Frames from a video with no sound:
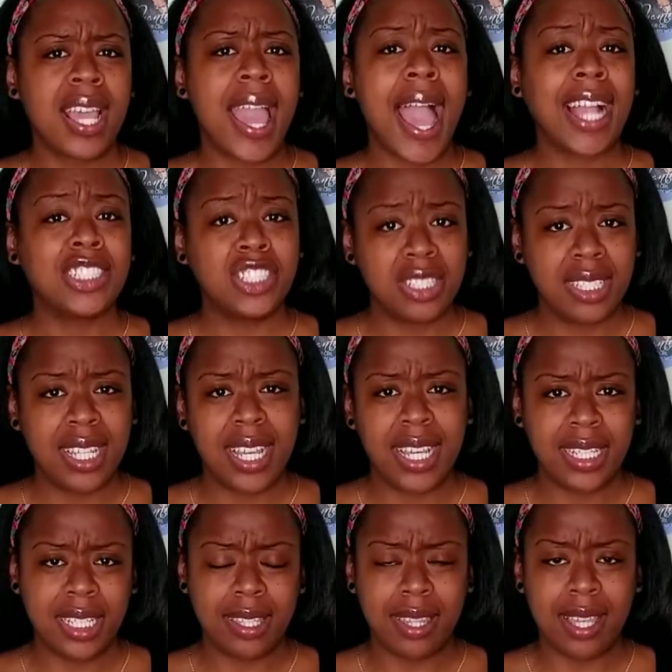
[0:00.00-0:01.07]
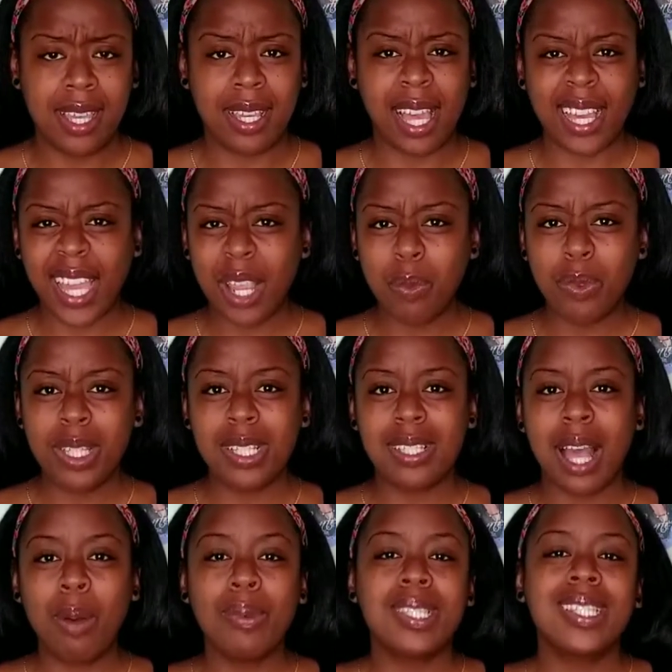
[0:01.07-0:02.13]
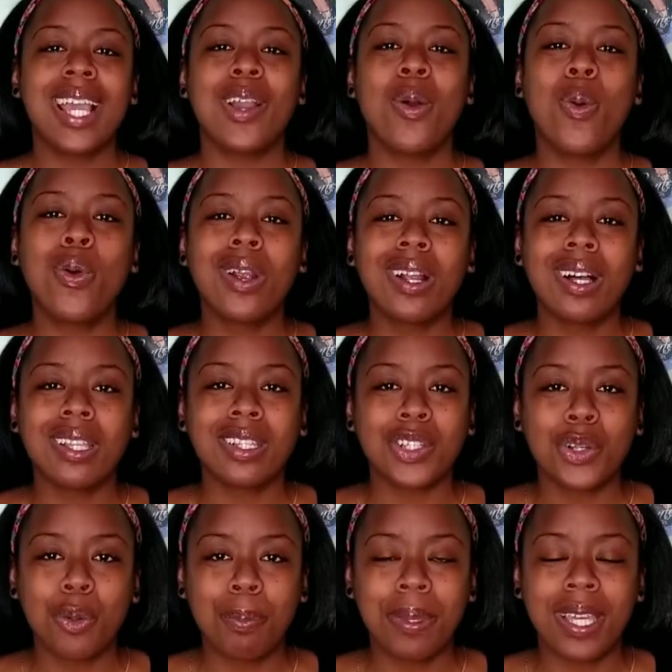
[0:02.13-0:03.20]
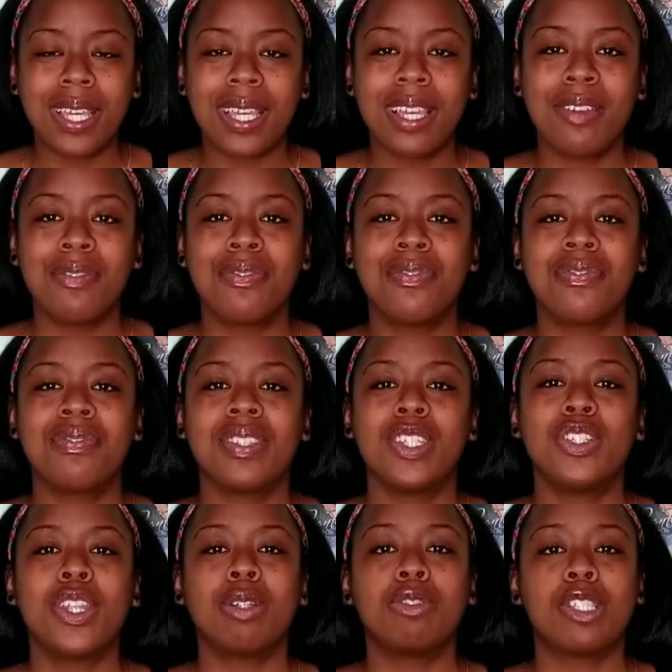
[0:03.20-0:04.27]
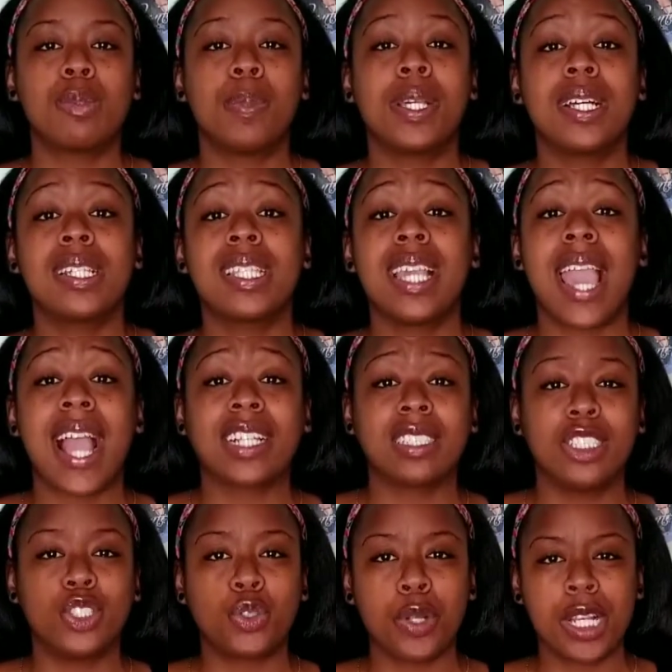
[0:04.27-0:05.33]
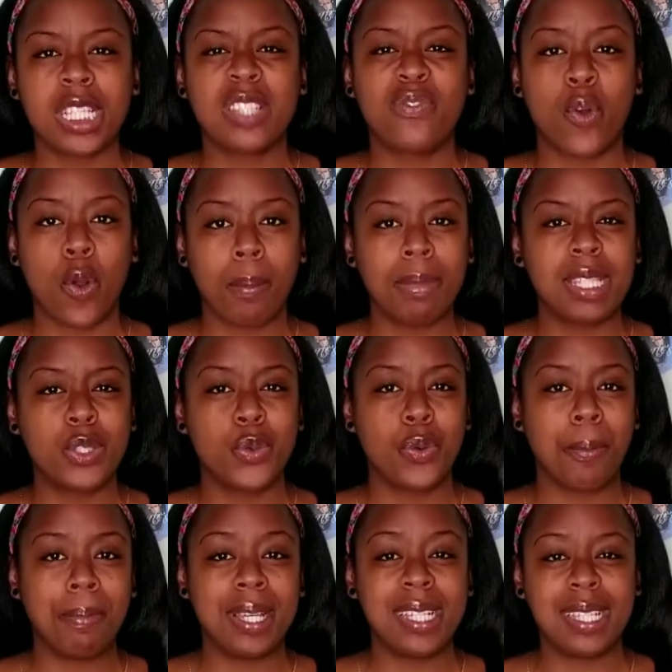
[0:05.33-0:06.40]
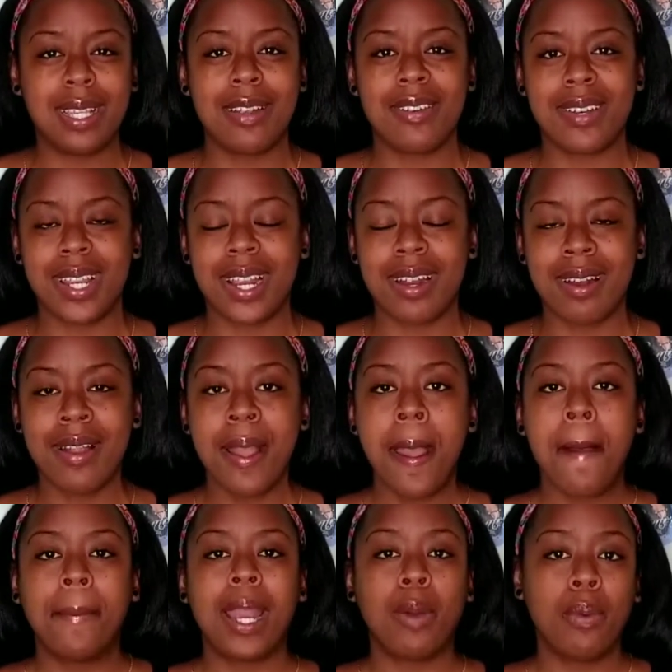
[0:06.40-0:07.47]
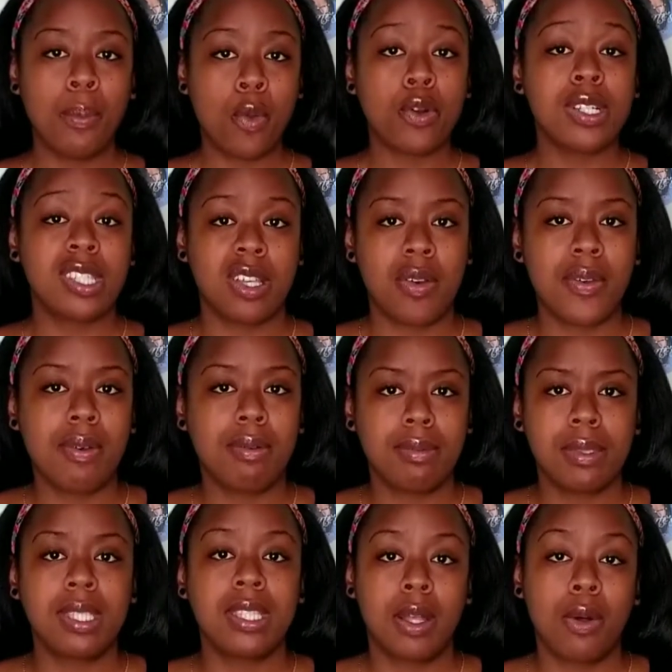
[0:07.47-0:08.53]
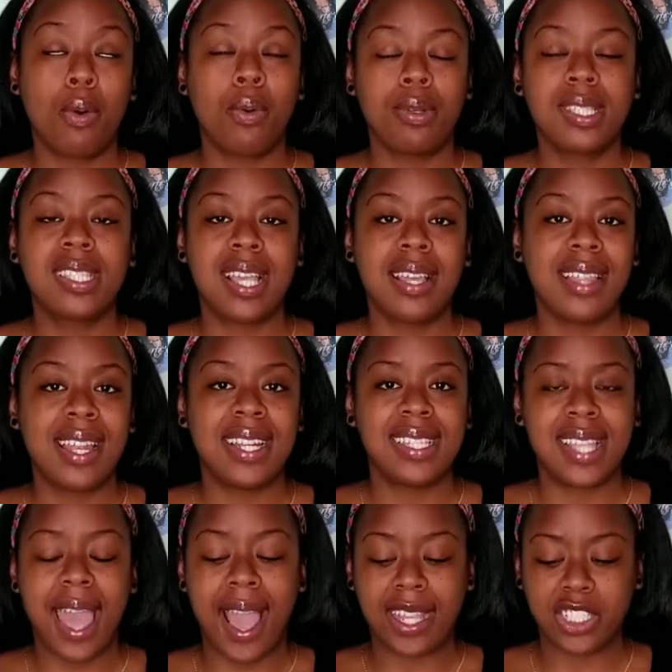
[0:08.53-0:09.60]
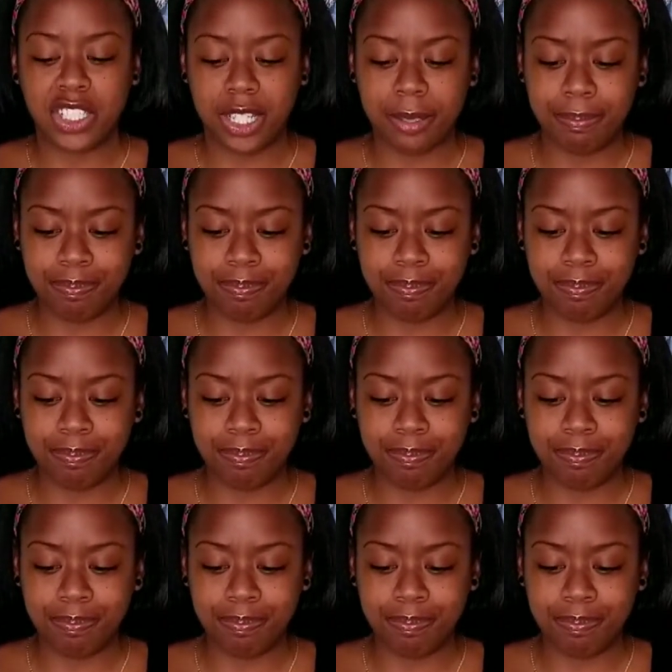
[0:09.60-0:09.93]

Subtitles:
action than anything. I would say horror a little bit if, just because he actually transformed into a beast here and there. But I would more so say that it's action.